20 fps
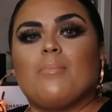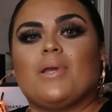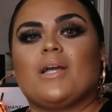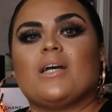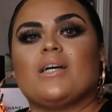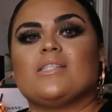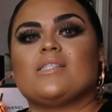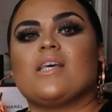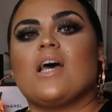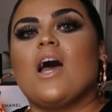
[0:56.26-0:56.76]

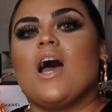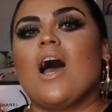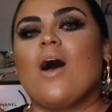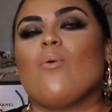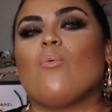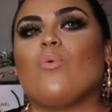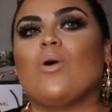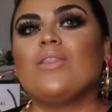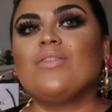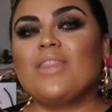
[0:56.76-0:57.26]
Because
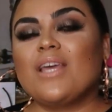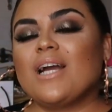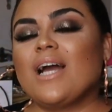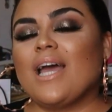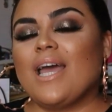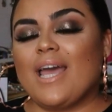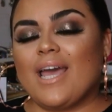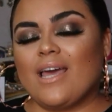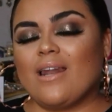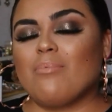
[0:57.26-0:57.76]
one thing
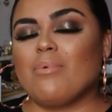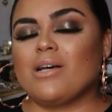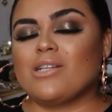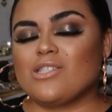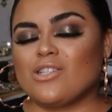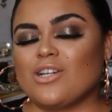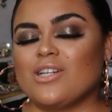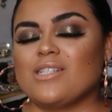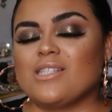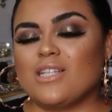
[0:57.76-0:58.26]
I hate
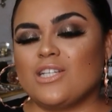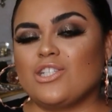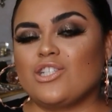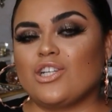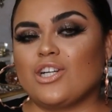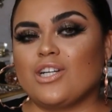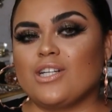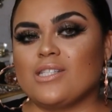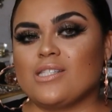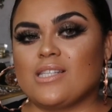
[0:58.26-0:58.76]
about certain
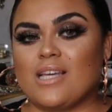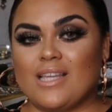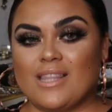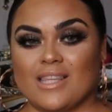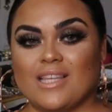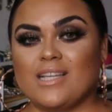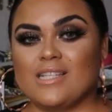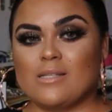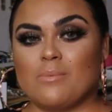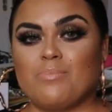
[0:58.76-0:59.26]
t-shirts,
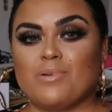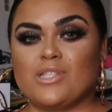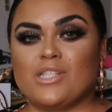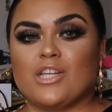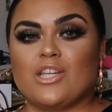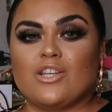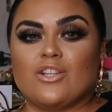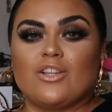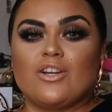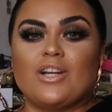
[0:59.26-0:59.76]
and these in
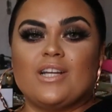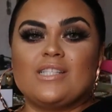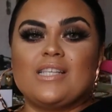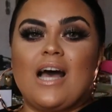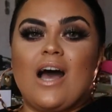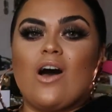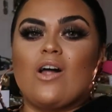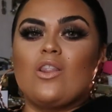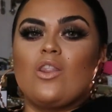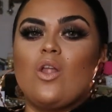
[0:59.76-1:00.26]
particular, is
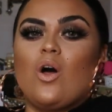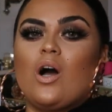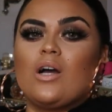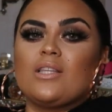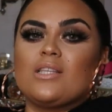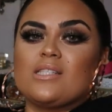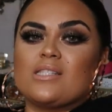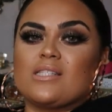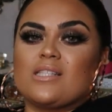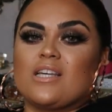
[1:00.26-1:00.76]
how
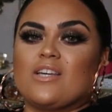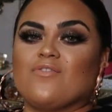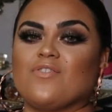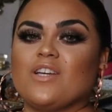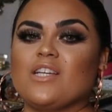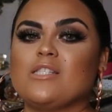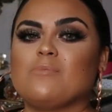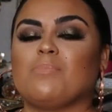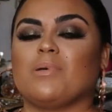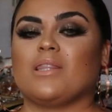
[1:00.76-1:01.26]
long the
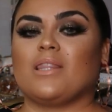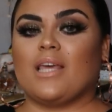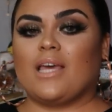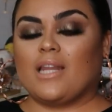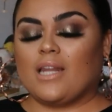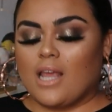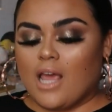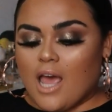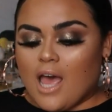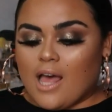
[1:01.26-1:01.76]
sleeve is. But
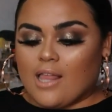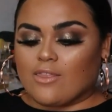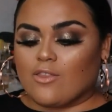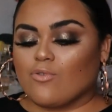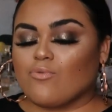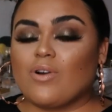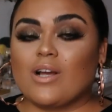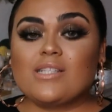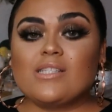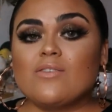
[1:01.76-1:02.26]
then
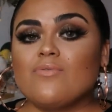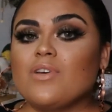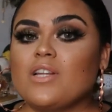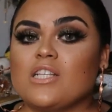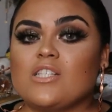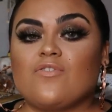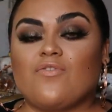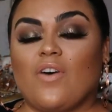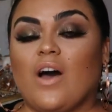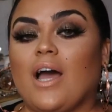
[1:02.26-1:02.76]
the rest of
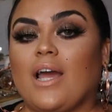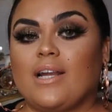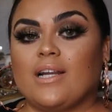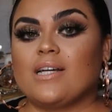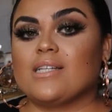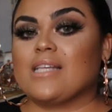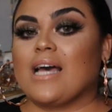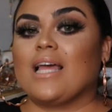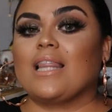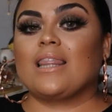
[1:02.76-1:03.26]
it is fine
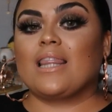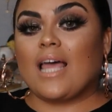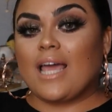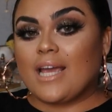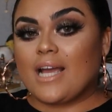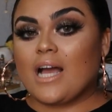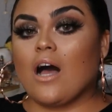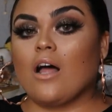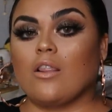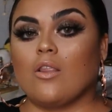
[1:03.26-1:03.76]
because I
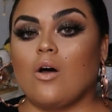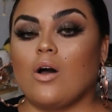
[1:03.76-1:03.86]
like how